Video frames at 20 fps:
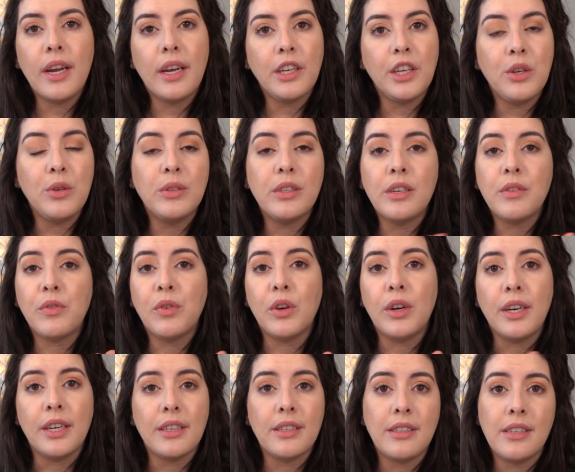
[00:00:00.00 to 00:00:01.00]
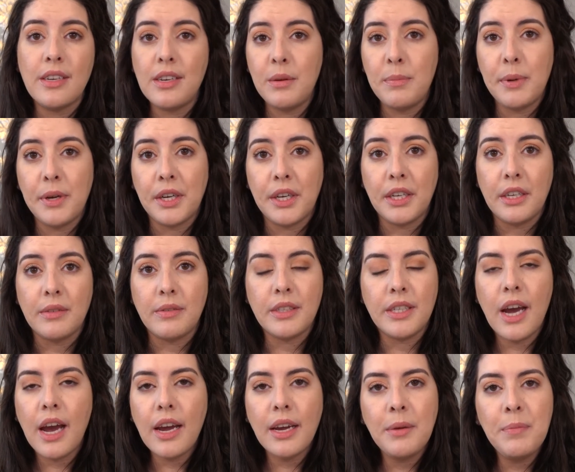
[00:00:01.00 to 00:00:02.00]
to use it for an extended period of
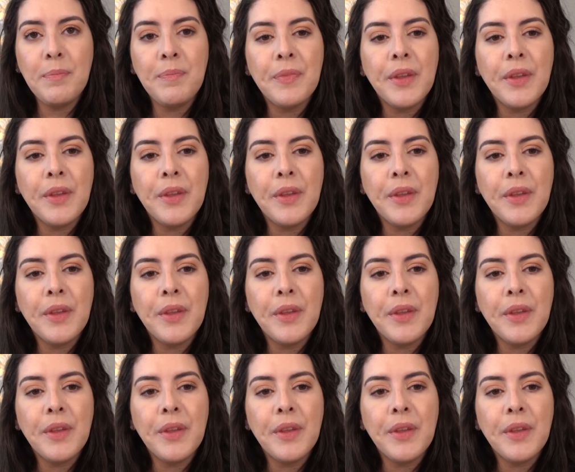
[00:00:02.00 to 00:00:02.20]
time.